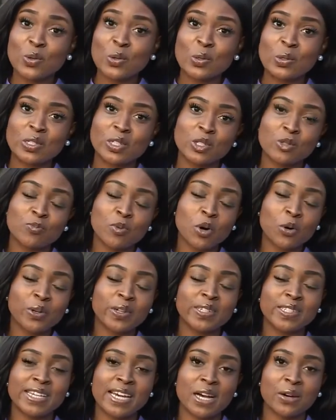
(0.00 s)
Schools has
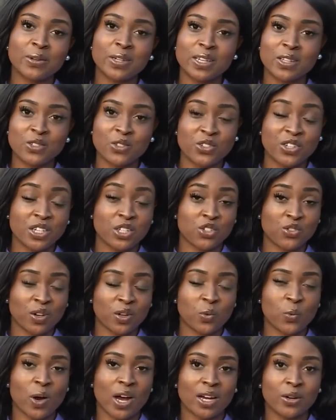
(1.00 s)
broken down its
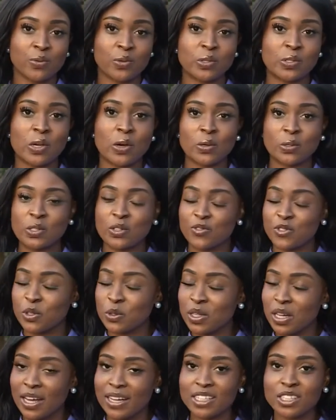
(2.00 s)
district-wide results.
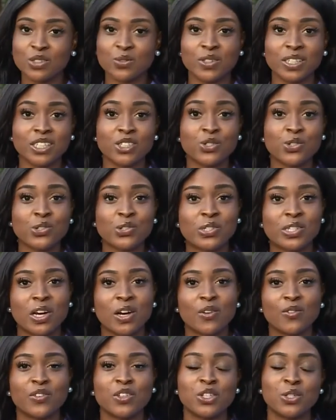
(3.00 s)
you'd like to read it
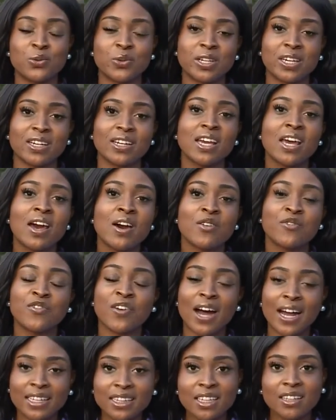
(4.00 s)
yourself, you can
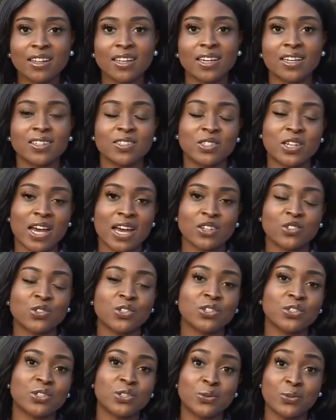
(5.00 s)
find the link
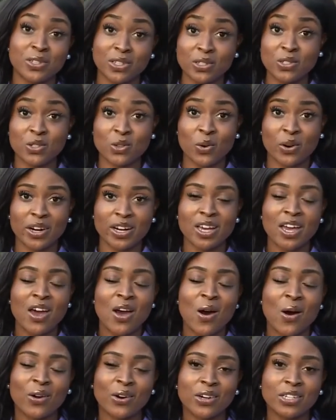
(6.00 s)
attached to this story
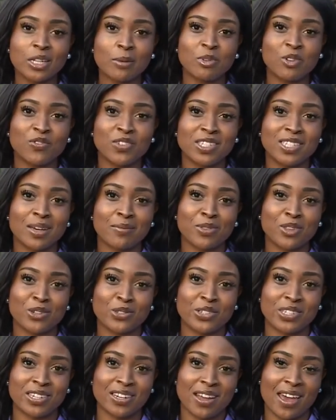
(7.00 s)
on our W V T M
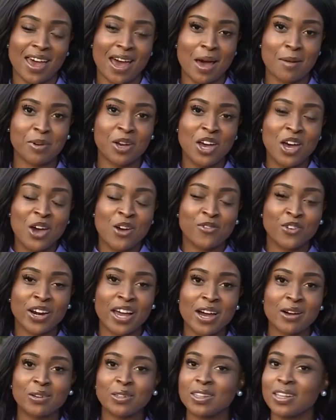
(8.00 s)
thirteen app. For
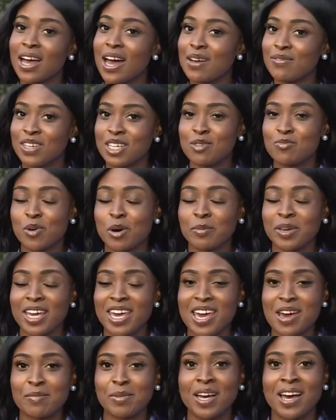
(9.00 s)
now, live in
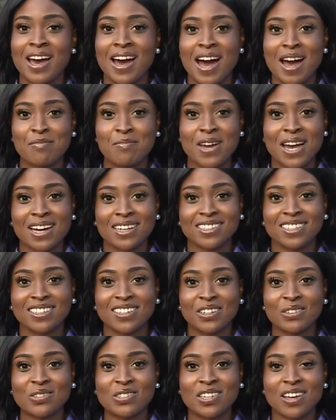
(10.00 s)
Birmingham, I'm
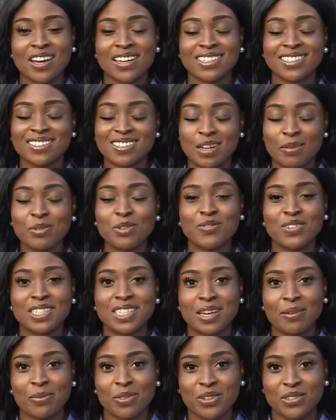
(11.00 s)
Magdala Lusant, W V
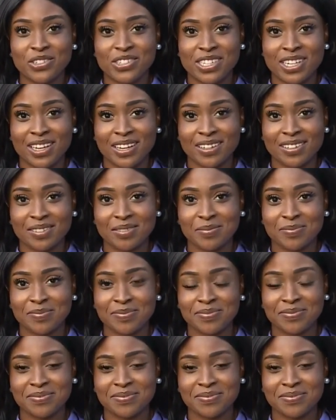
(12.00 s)
T M thirteen.